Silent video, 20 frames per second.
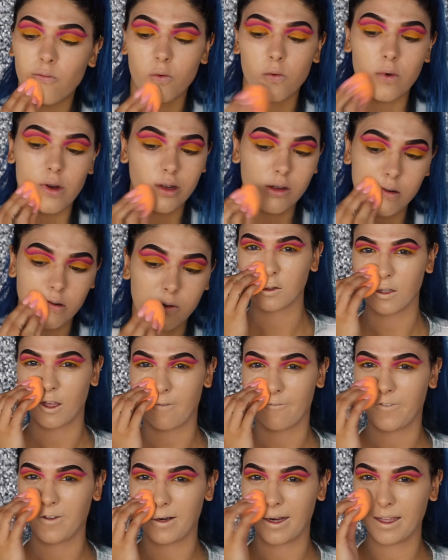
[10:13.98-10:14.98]
Wow. So
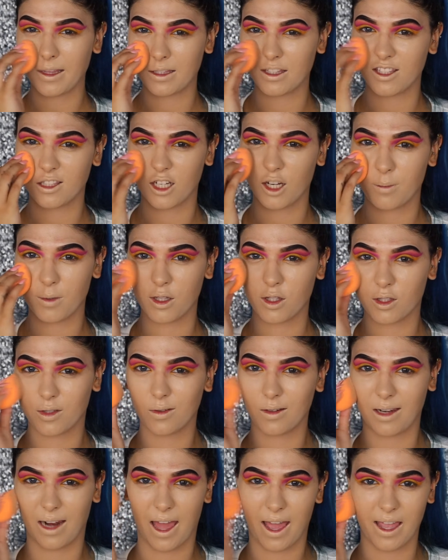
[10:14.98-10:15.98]
I feel like this is a little bit too
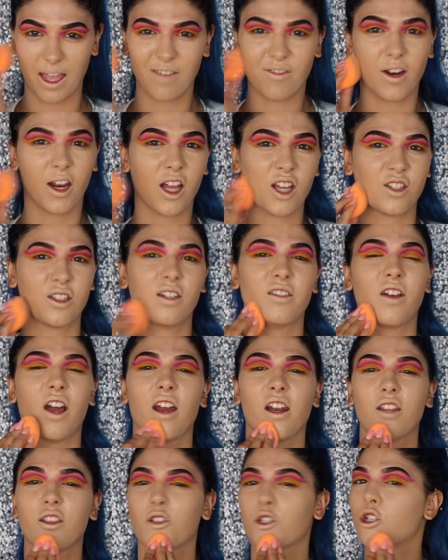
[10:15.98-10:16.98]
light. I feel like I should have
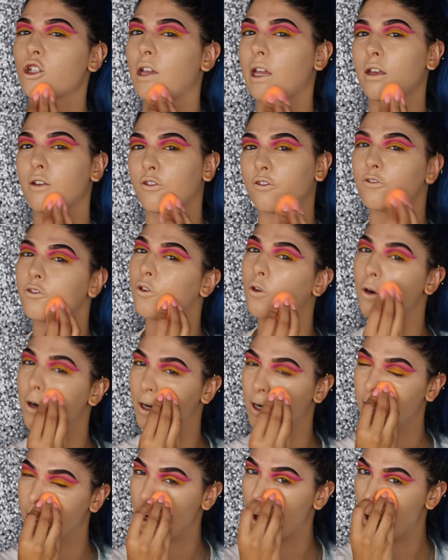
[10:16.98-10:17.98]
gotten the shade
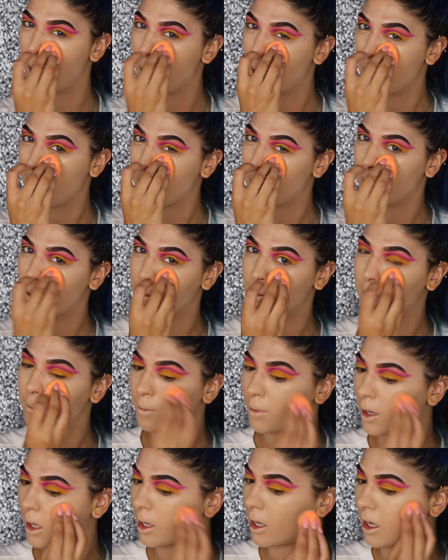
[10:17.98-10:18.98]
4,
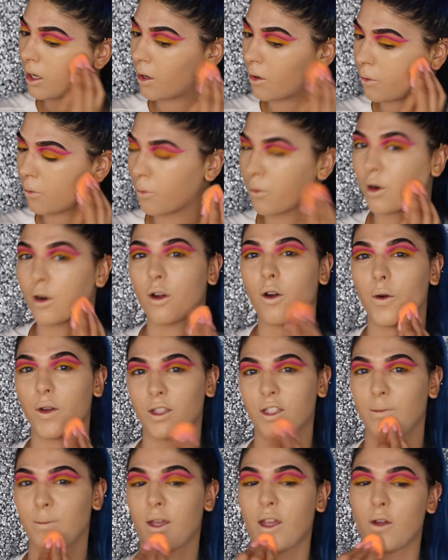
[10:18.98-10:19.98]
but we're going
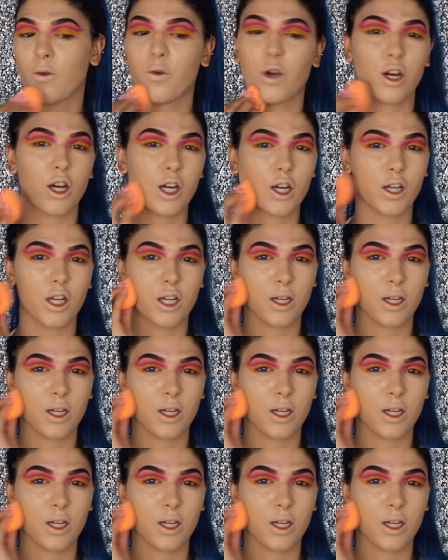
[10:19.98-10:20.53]
to make it work.